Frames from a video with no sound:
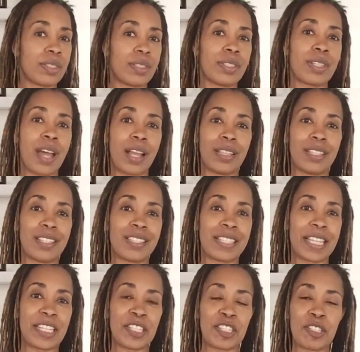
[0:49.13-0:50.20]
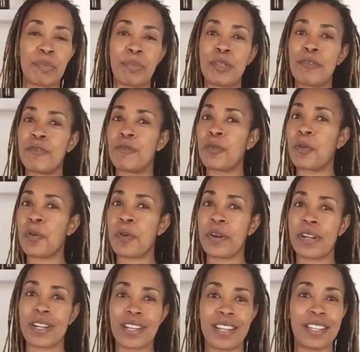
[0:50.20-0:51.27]
colonization,
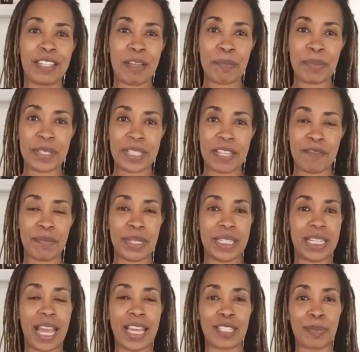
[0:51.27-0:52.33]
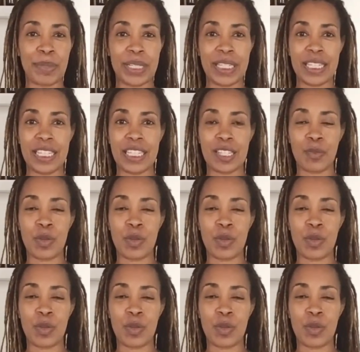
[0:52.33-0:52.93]
before Columbus has been here.